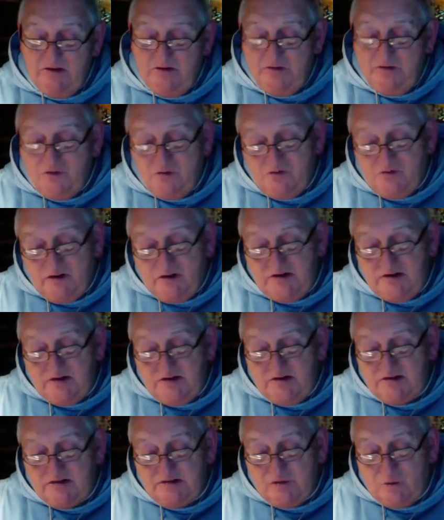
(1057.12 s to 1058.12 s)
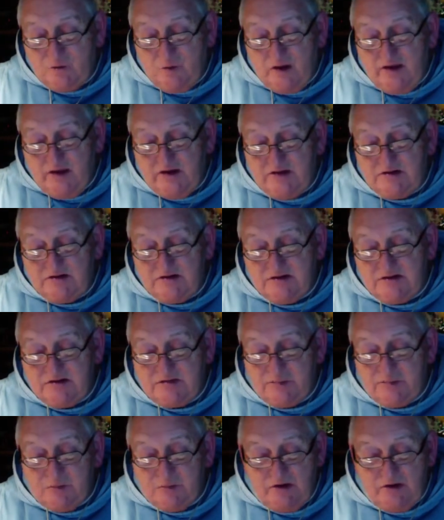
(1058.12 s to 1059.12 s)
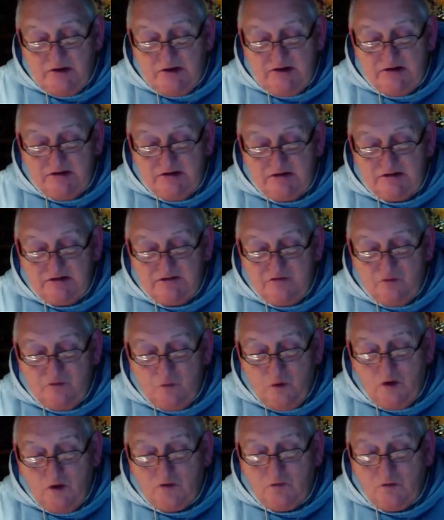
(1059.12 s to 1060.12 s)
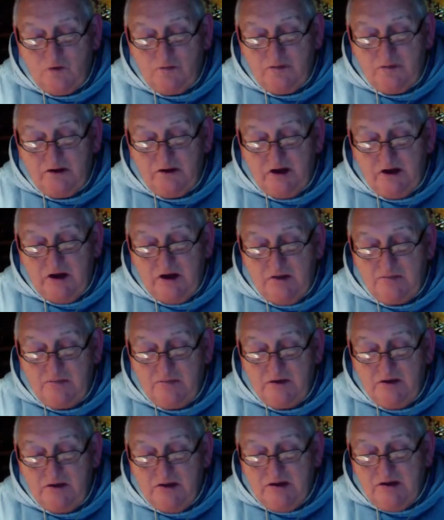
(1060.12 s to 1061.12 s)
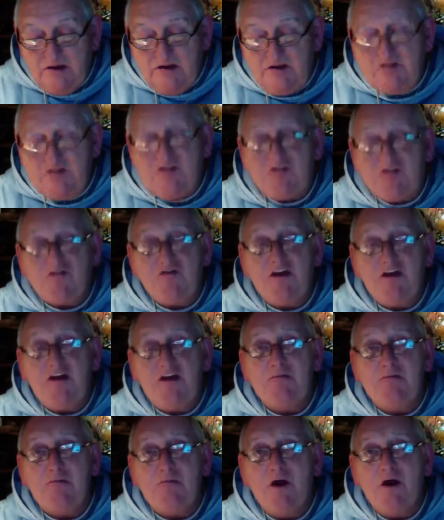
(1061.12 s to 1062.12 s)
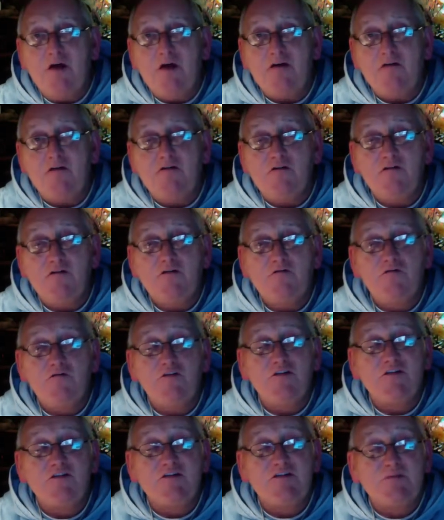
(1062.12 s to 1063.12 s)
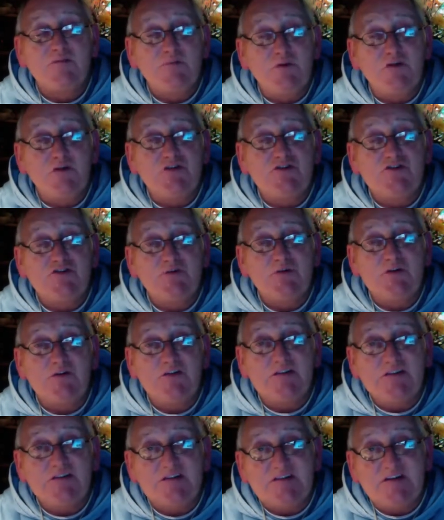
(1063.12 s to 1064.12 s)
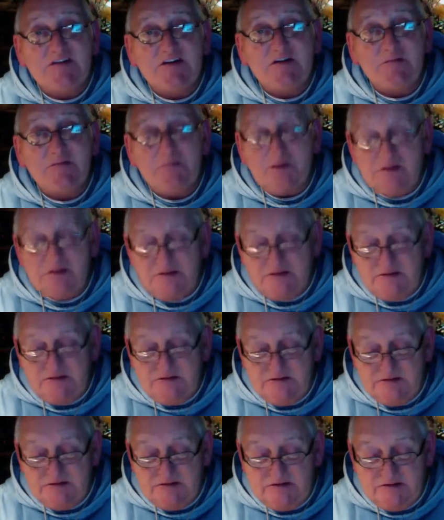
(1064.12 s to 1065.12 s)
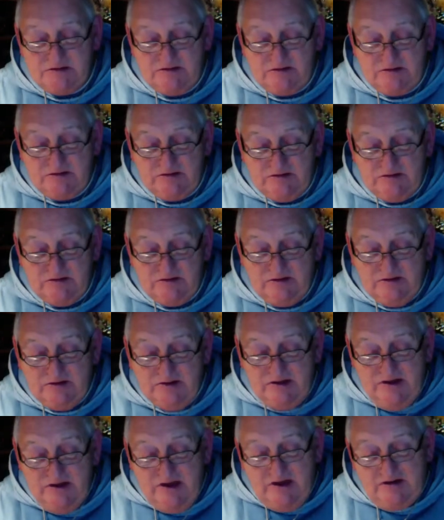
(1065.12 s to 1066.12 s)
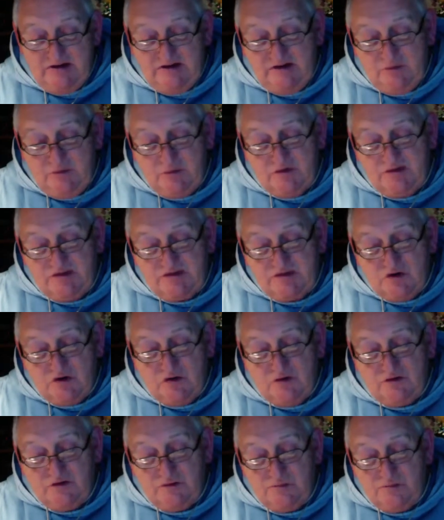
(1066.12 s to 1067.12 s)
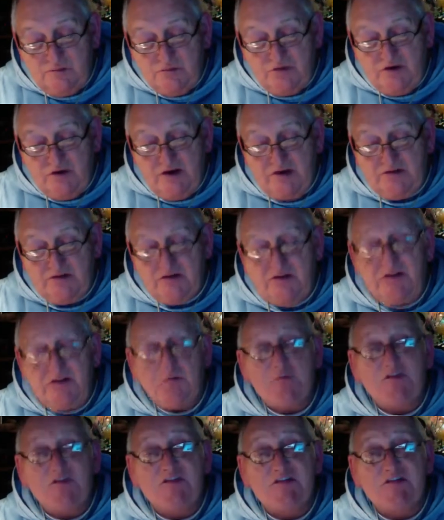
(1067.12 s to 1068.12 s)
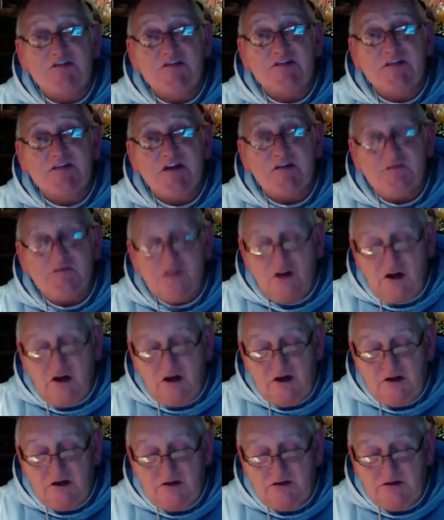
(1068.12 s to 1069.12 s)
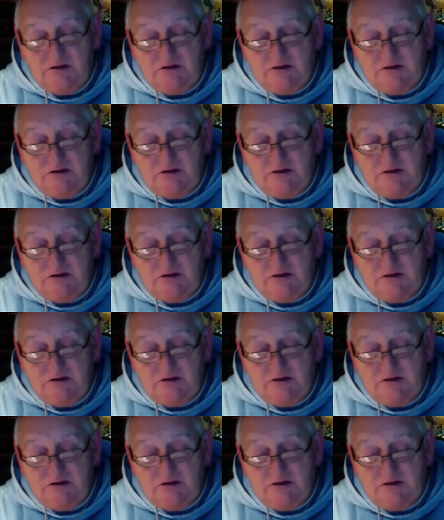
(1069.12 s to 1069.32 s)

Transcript: The readings awakened his brilliance for what would become his trademark for spiritual discernment. And he was told in prayer that he was to serve God